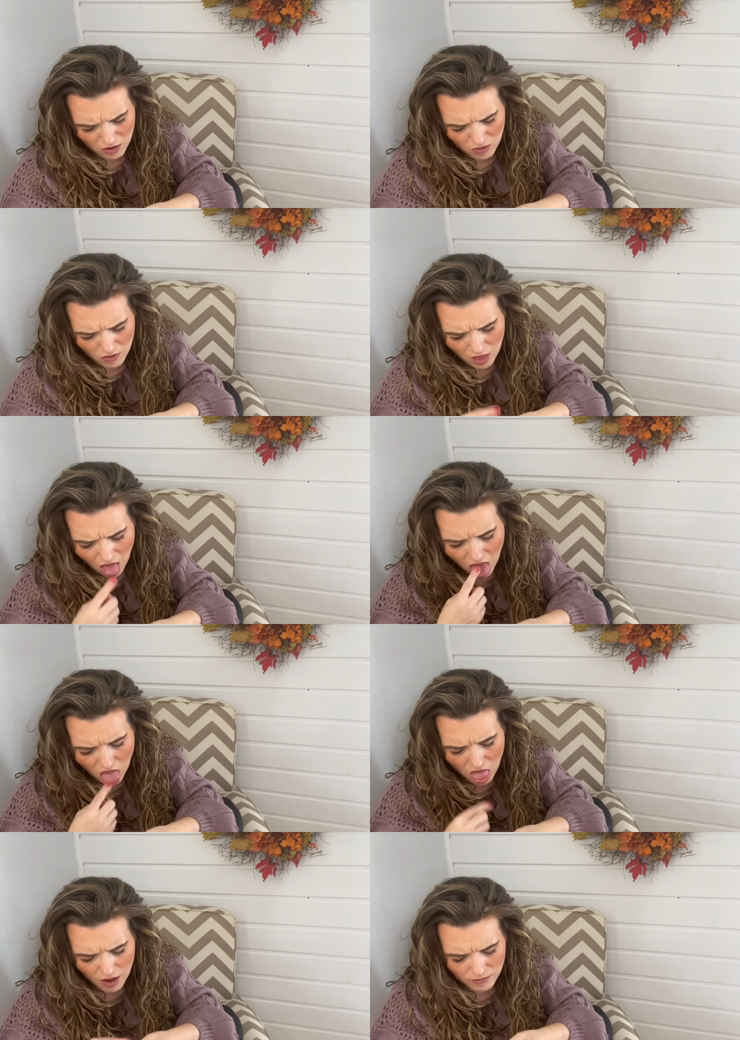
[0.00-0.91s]

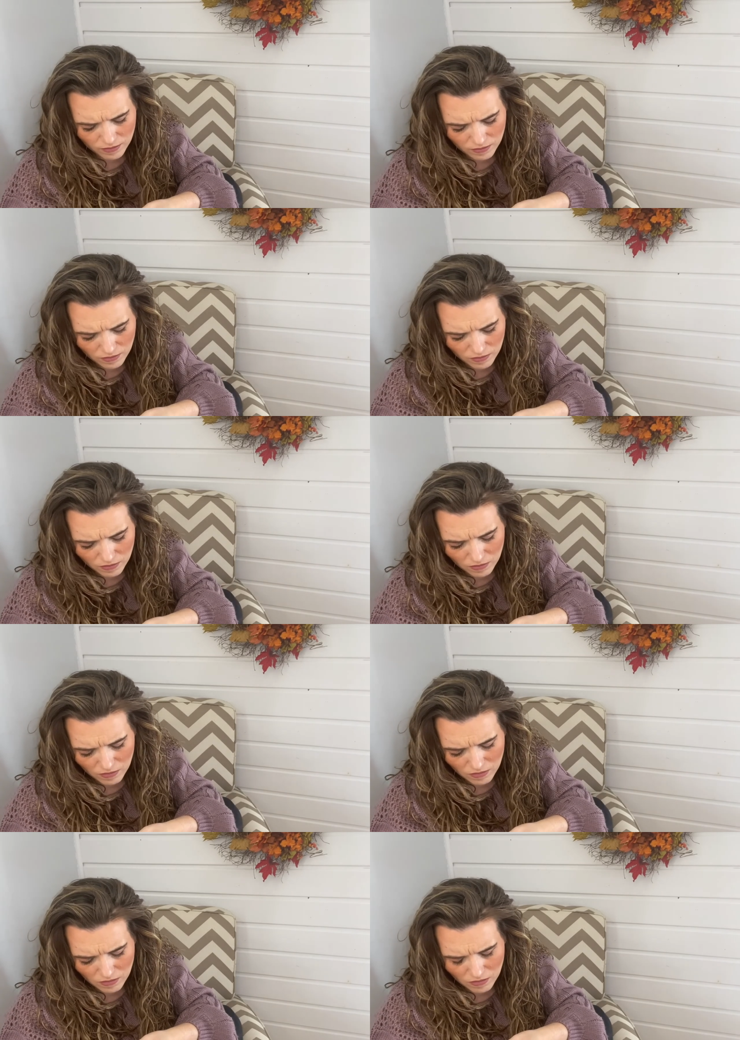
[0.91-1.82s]

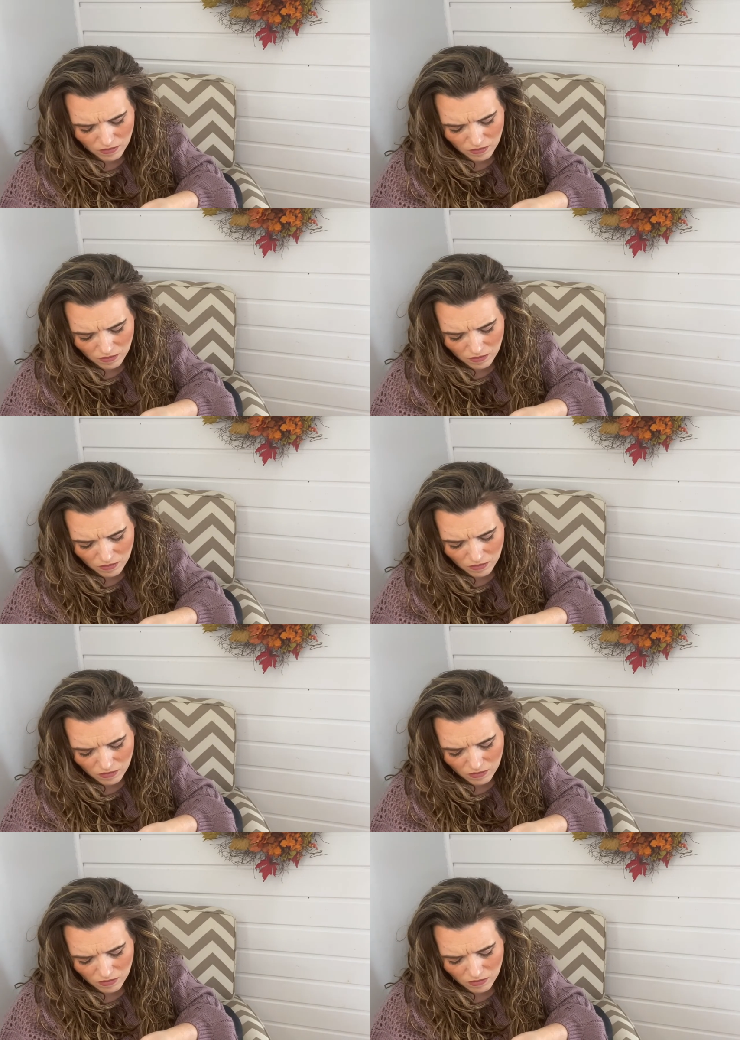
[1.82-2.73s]

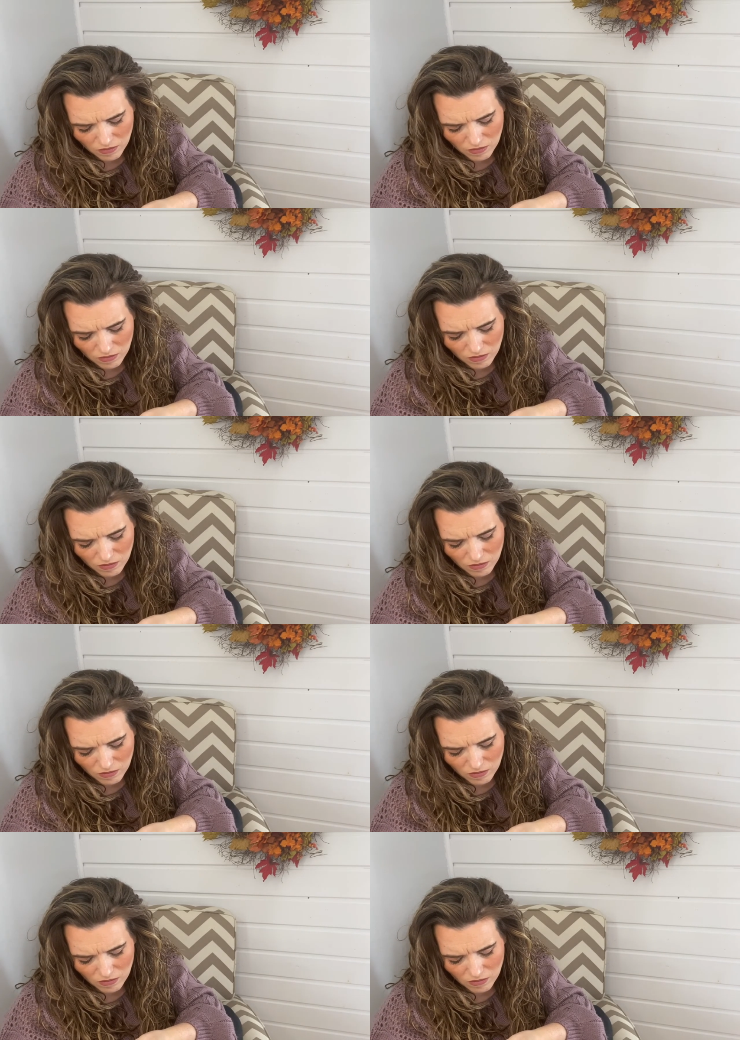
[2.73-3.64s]

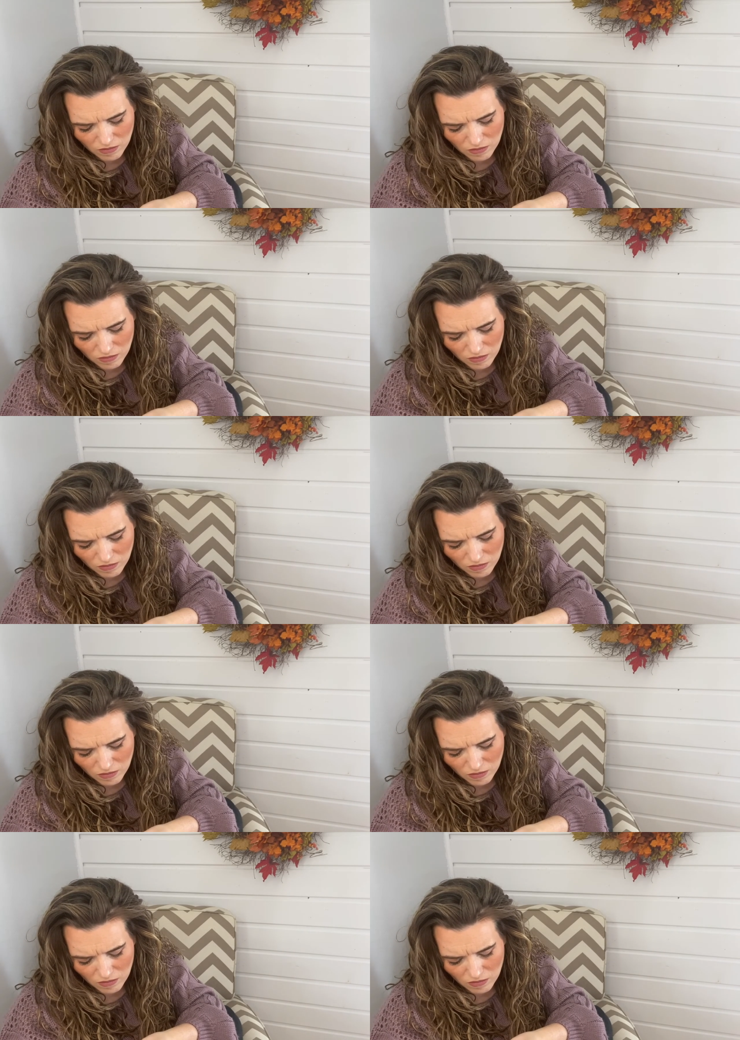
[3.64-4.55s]

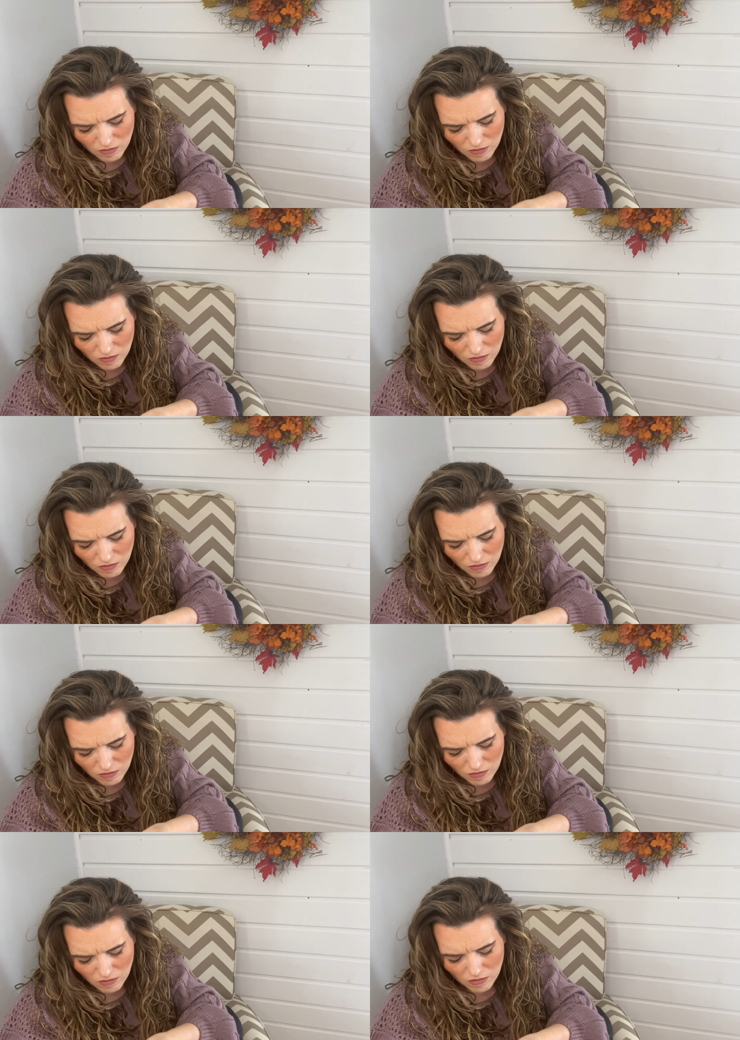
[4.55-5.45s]

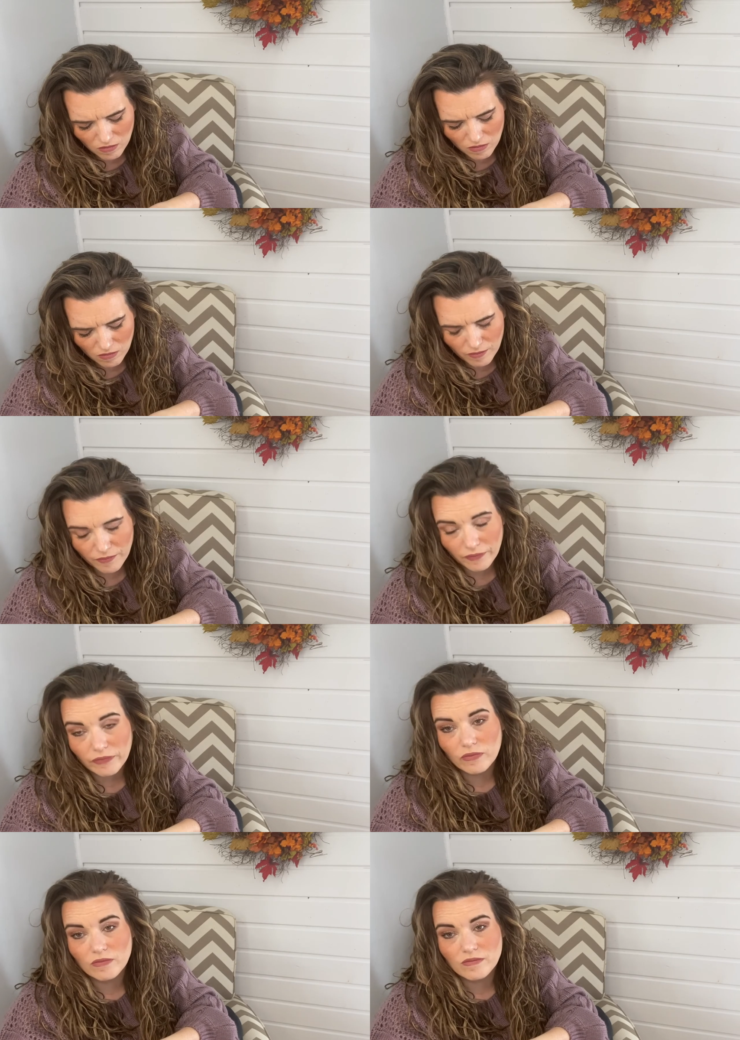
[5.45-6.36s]

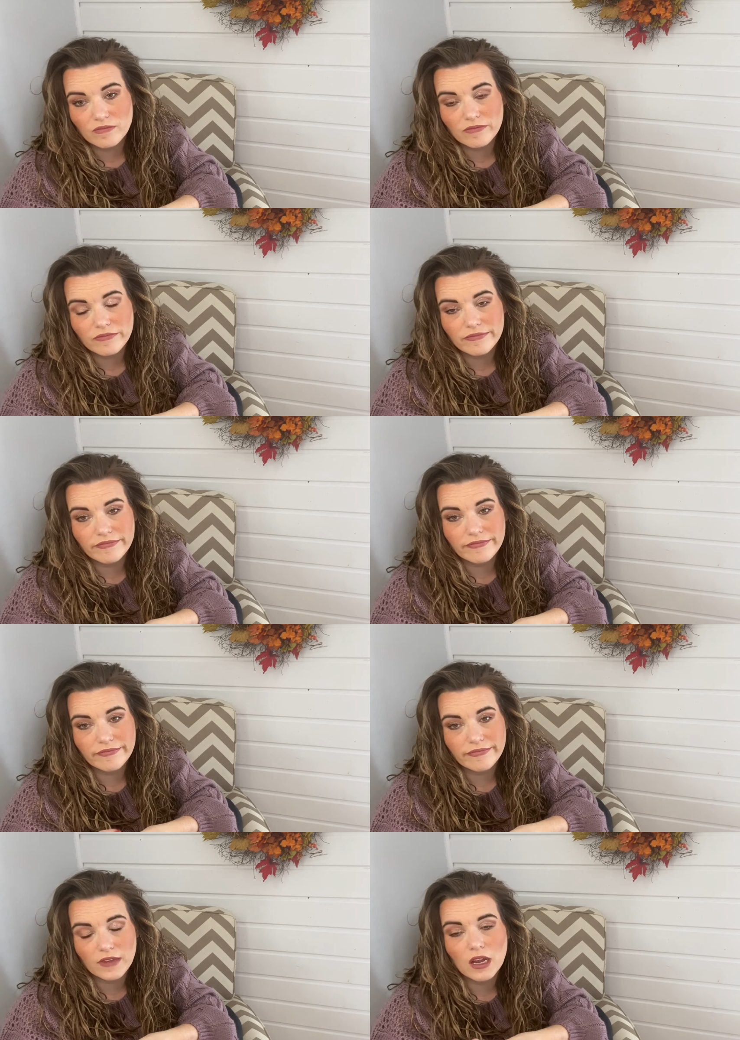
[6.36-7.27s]

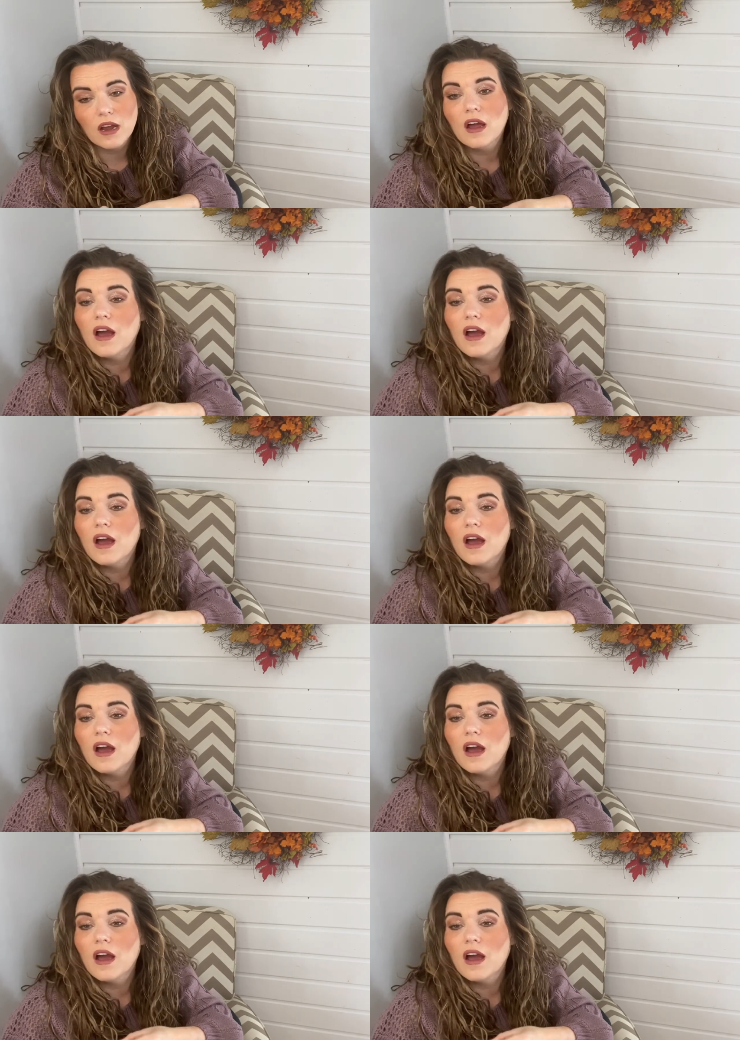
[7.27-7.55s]
(silence)